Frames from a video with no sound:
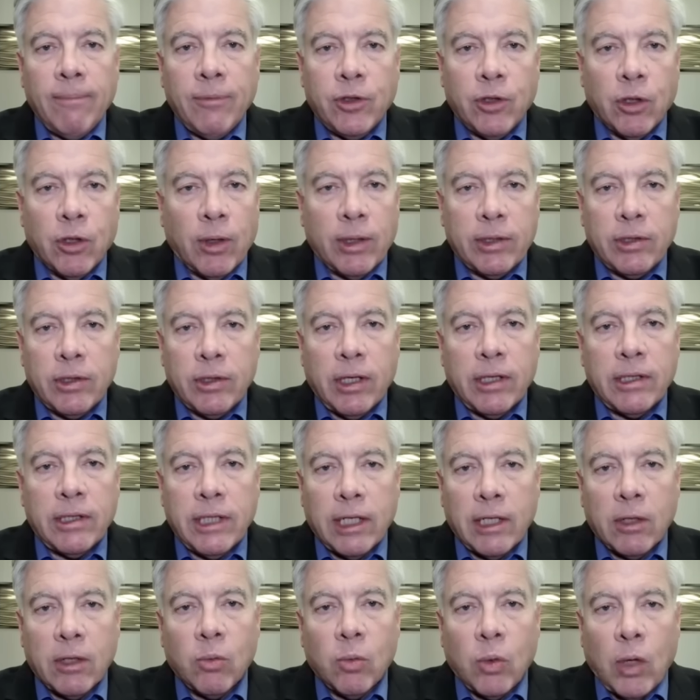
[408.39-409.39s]
So it's going
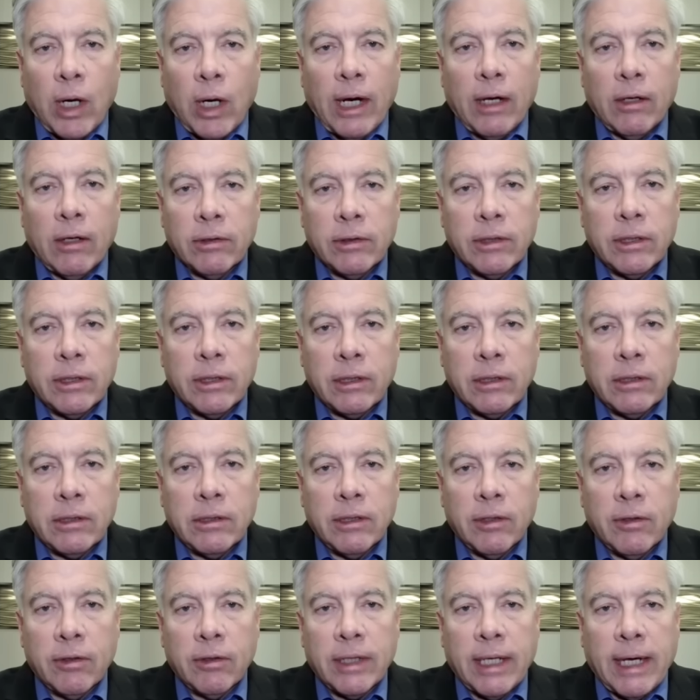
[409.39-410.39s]
to take a while to
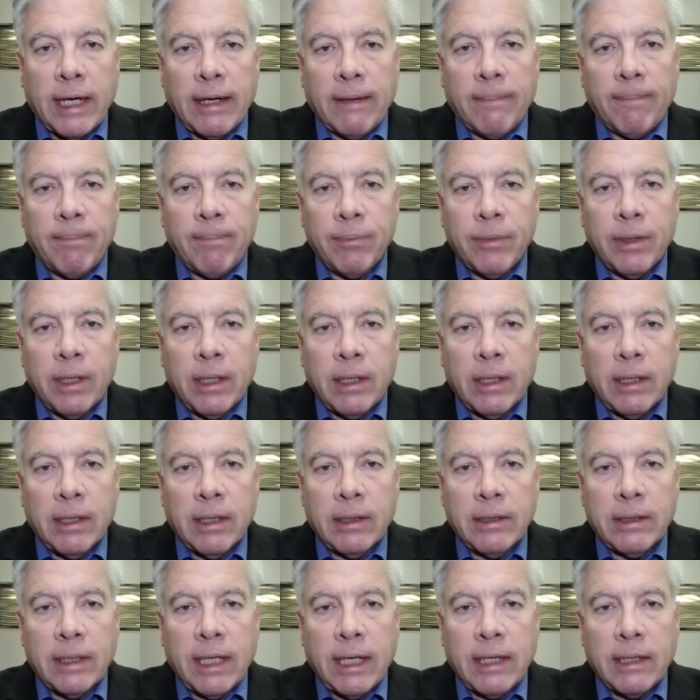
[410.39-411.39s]
clear that
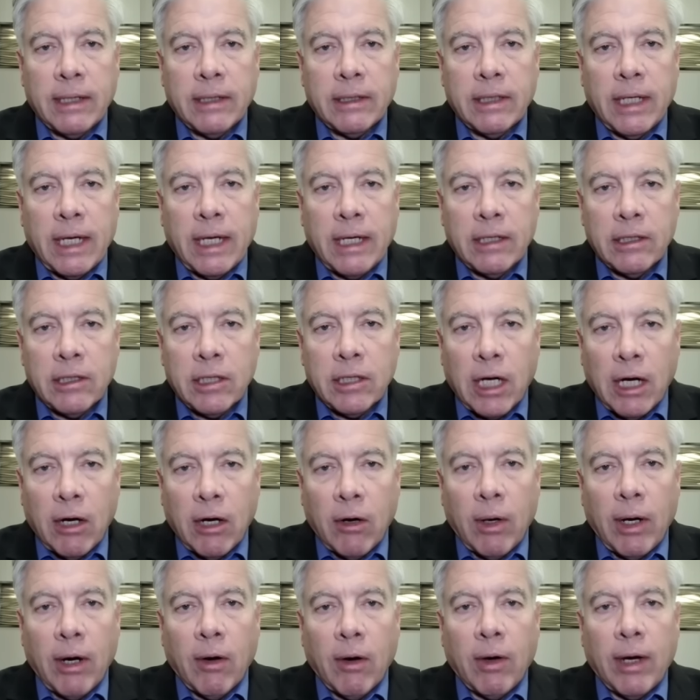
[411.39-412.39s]
that
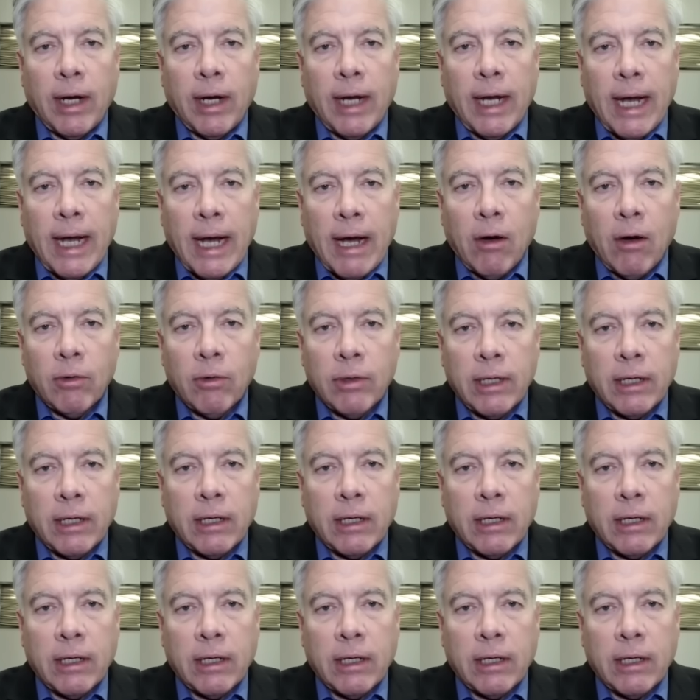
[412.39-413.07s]
entire area out.